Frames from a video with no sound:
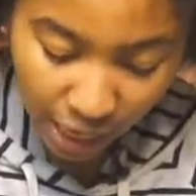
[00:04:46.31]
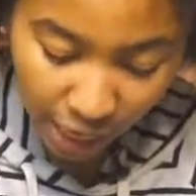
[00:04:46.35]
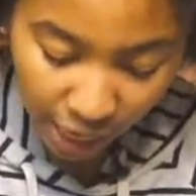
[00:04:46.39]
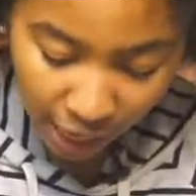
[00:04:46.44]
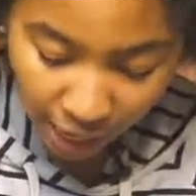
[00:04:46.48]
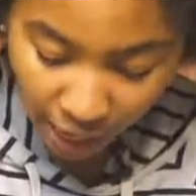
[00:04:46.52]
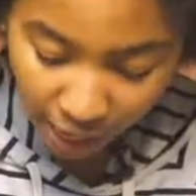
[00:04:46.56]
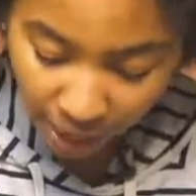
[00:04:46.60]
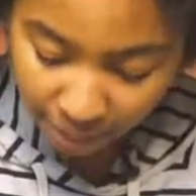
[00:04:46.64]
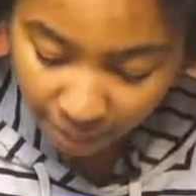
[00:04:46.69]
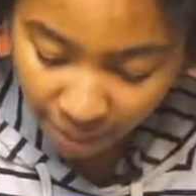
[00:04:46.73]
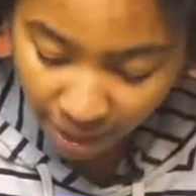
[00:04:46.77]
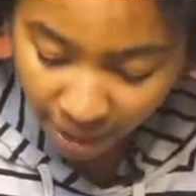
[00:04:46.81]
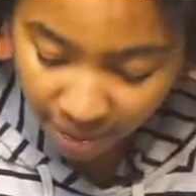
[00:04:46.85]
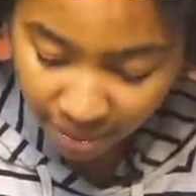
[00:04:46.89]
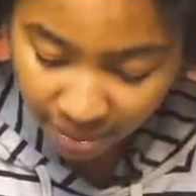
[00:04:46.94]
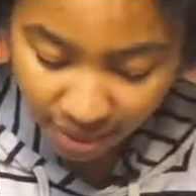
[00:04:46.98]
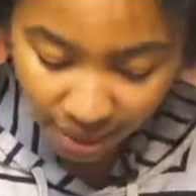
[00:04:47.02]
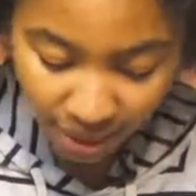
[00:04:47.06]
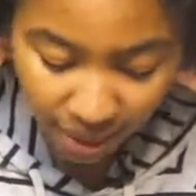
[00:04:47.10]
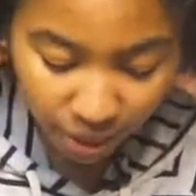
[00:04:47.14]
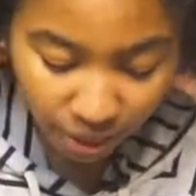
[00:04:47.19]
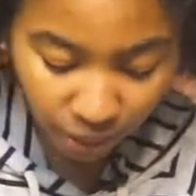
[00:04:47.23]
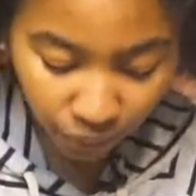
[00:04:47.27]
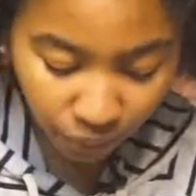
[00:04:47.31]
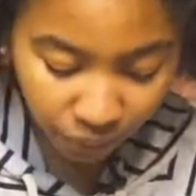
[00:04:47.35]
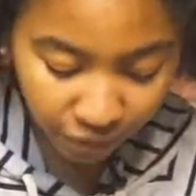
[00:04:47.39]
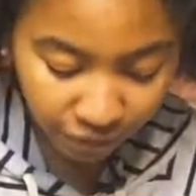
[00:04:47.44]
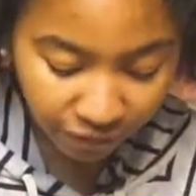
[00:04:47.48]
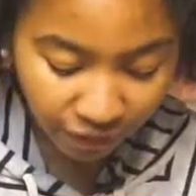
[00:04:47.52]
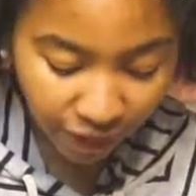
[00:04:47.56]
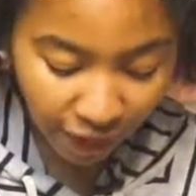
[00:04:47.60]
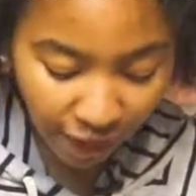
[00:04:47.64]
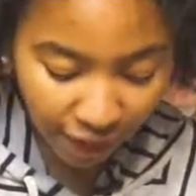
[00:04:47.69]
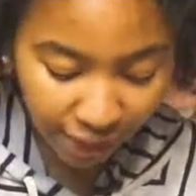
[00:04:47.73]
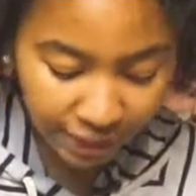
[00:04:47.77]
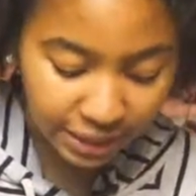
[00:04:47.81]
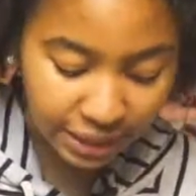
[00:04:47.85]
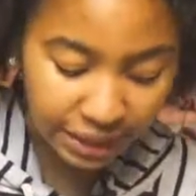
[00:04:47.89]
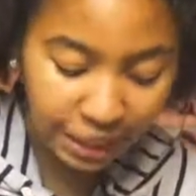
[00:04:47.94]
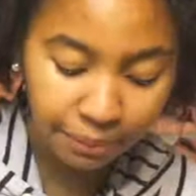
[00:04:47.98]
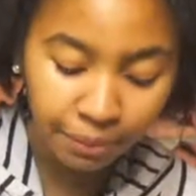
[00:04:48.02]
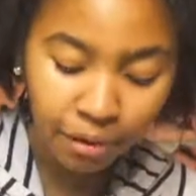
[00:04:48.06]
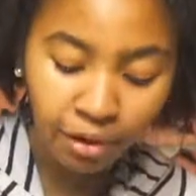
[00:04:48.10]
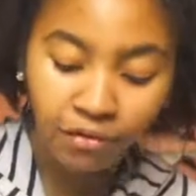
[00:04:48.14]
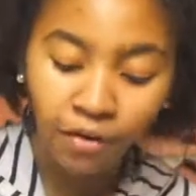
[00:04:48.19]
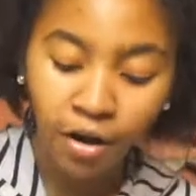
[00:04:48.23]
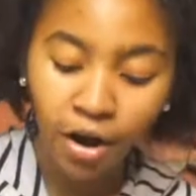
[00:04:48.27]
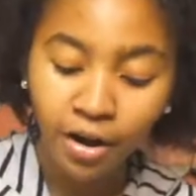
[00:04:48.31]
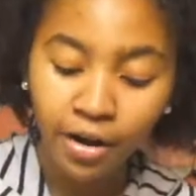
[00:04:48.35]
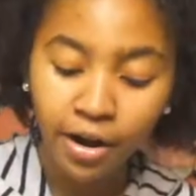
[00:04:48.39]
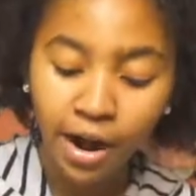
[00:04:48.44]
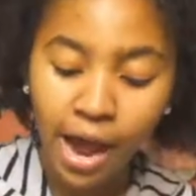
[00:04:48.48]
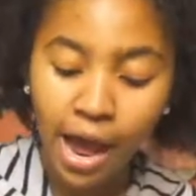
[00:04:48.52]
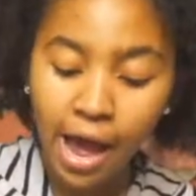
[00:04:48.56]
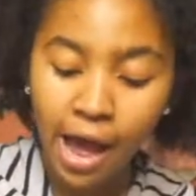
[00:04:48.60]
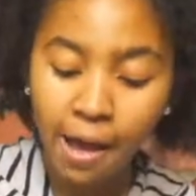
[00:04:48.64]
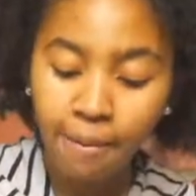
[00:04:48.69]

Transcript: And then we've got some of our